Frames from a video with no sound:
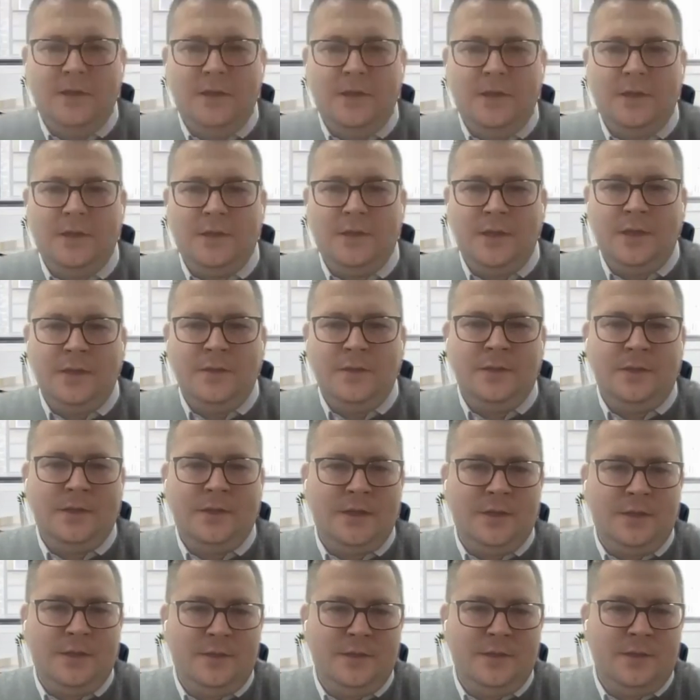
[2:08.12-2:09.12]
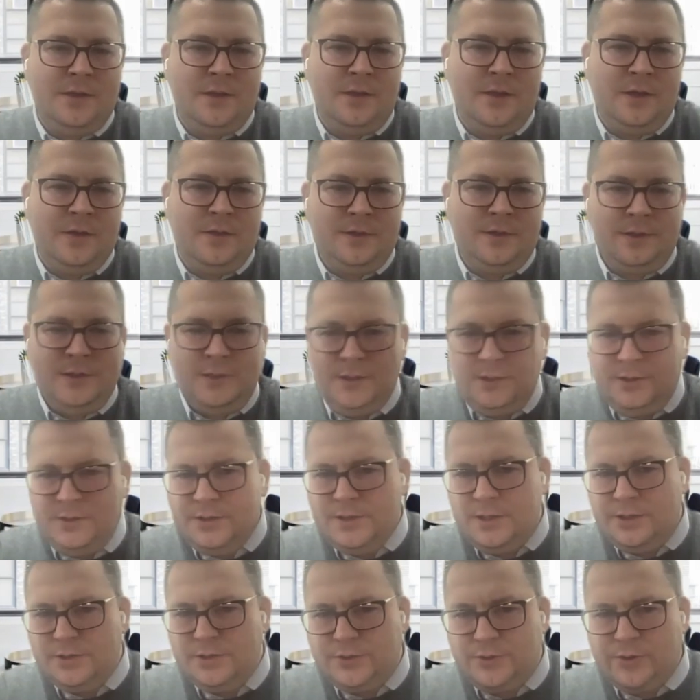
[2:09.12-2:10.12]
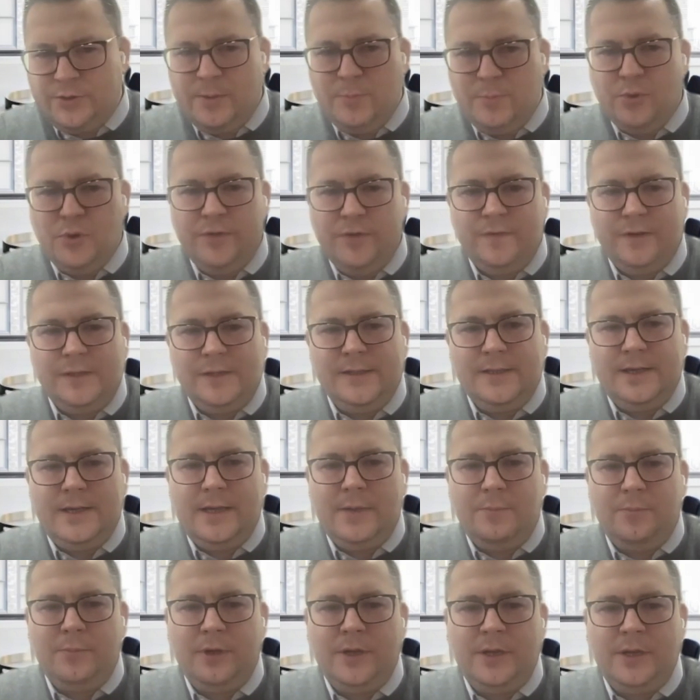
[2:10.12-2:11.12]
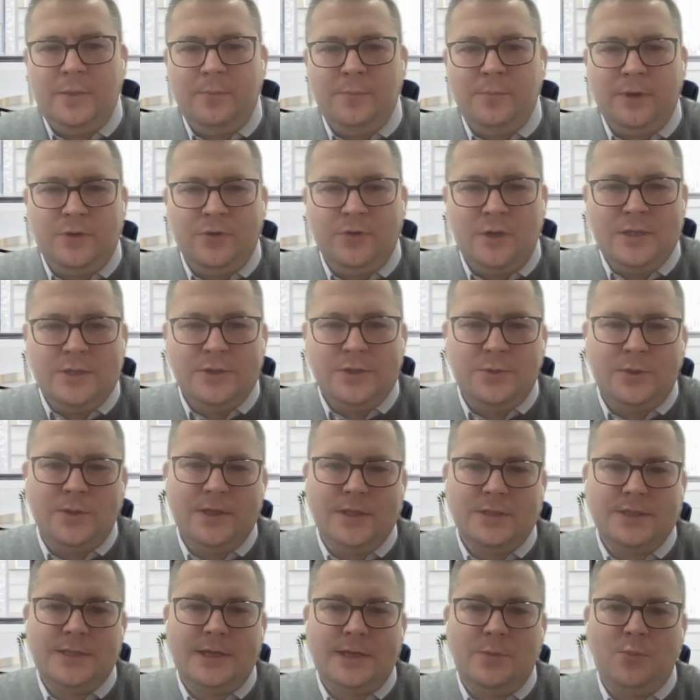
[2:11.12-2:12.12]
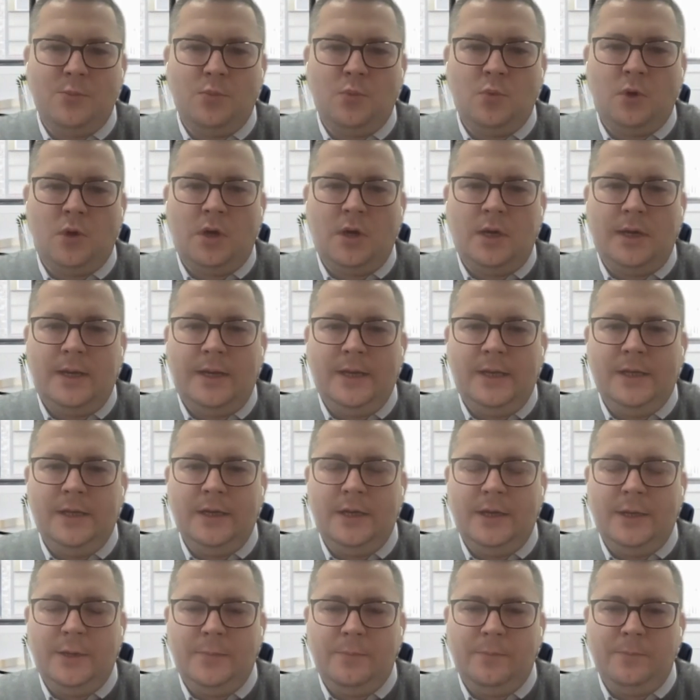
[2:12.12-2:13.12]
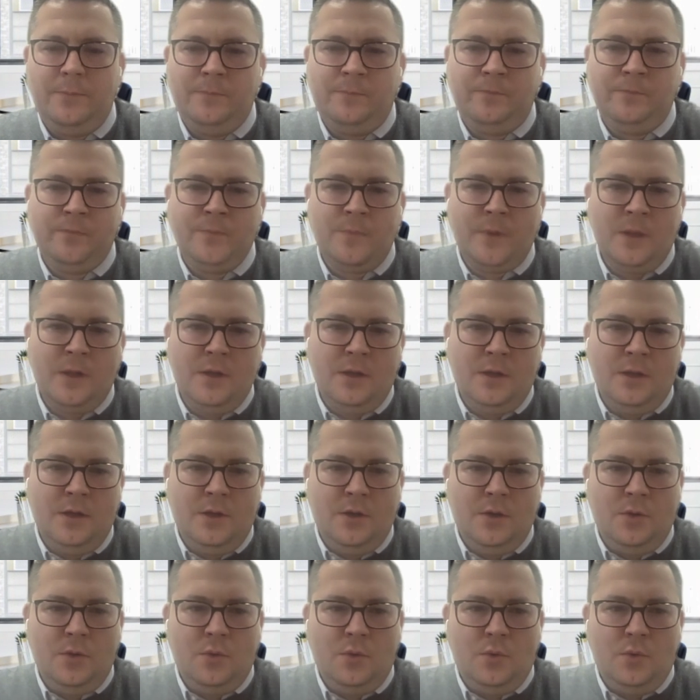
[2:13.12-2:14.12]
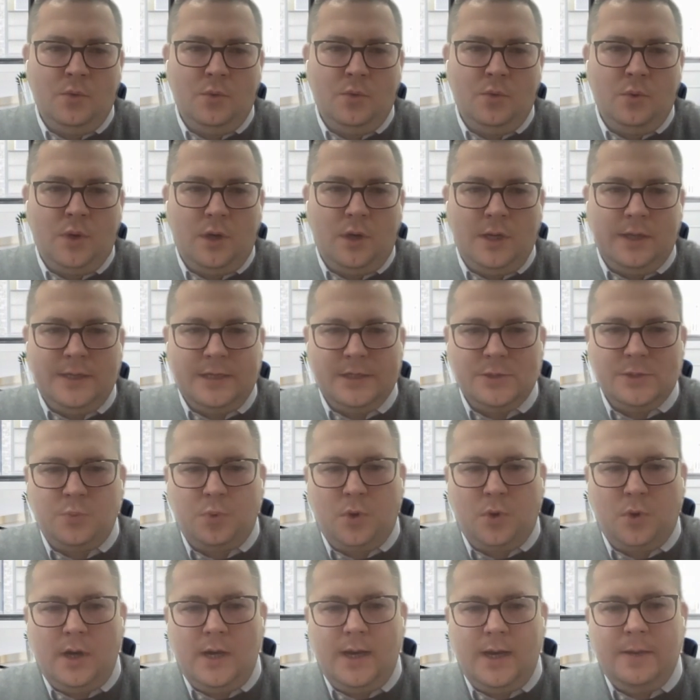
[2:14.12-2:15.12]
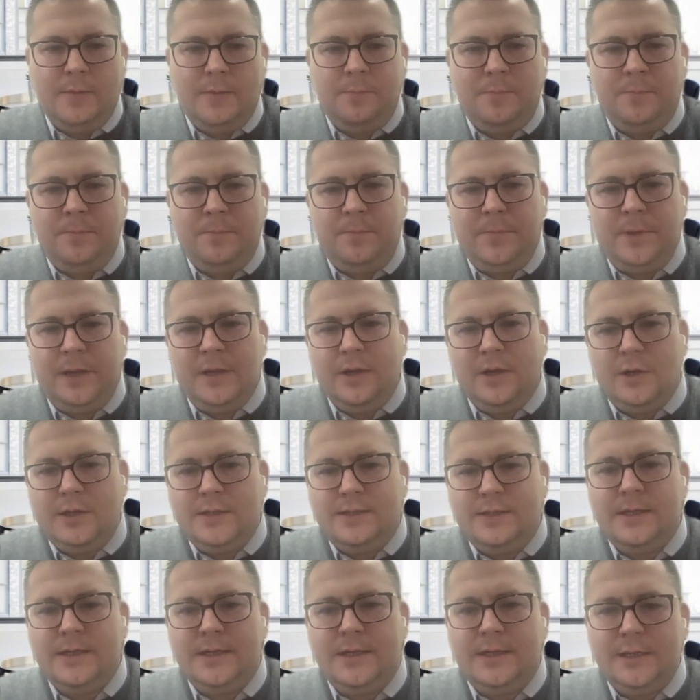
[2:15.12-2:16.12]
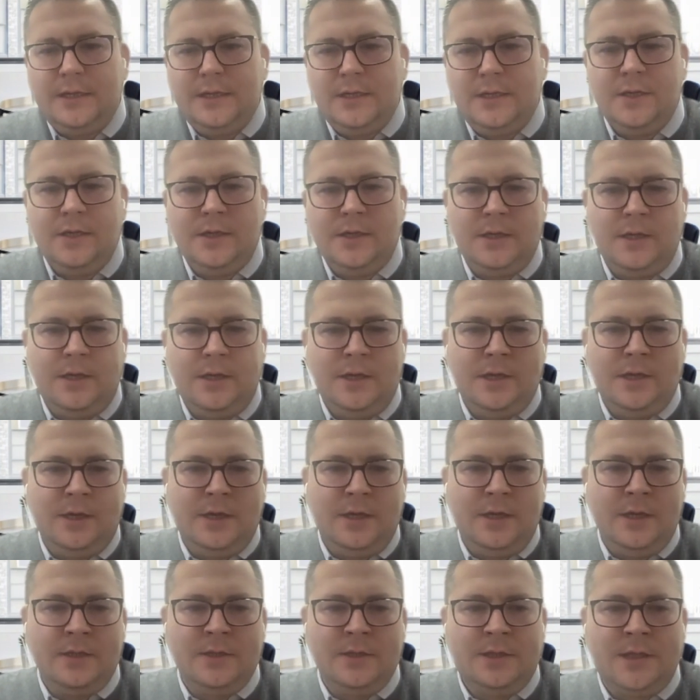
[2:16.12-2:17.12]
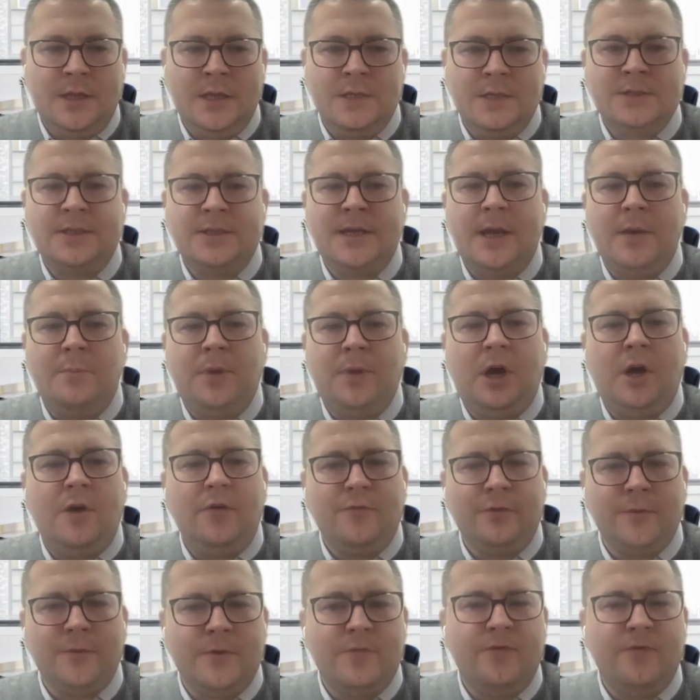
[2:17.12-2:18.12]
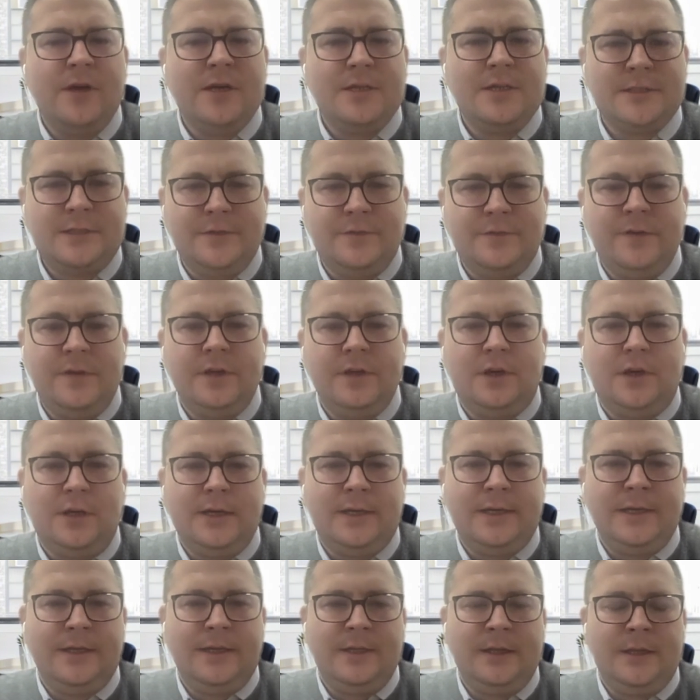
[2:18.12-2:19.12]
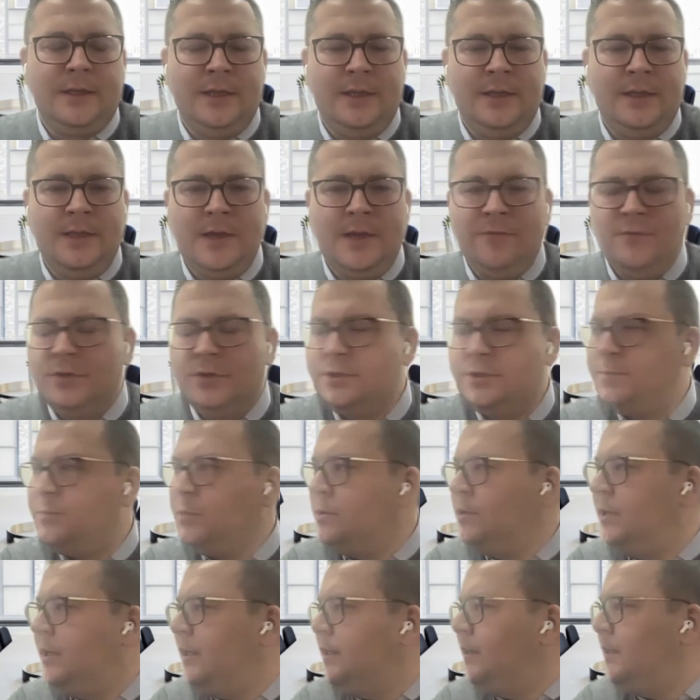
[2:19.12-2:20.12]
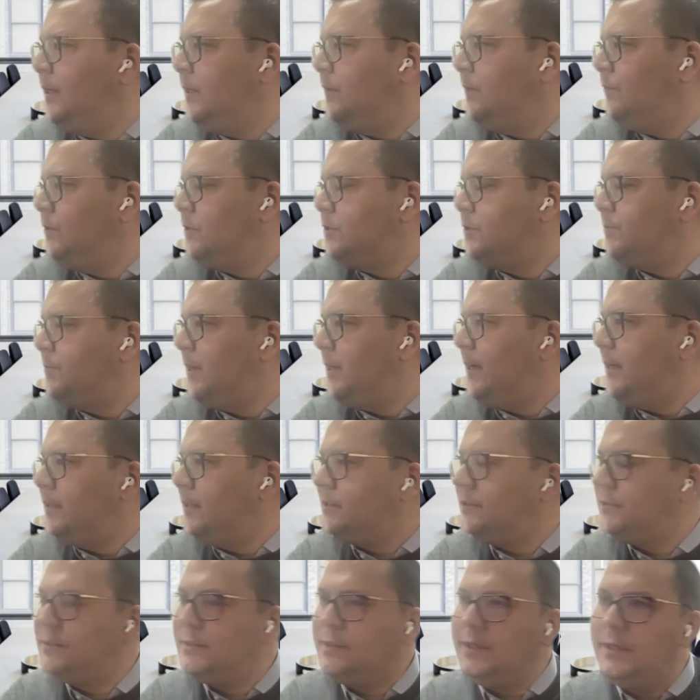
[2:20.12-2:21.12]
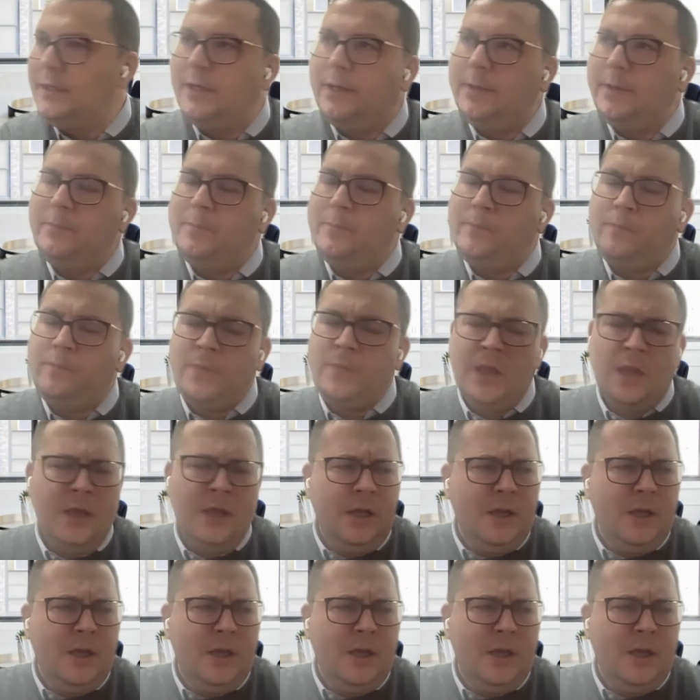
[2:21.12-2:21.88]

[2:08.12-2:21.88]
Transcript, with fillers: And, and, and I, uh, you touched on it briefly there, but it'd be great to understand why, um, I guess, why Big ID are, uh, uh set apart from the rest, if you like, in, in that in that respect. Um,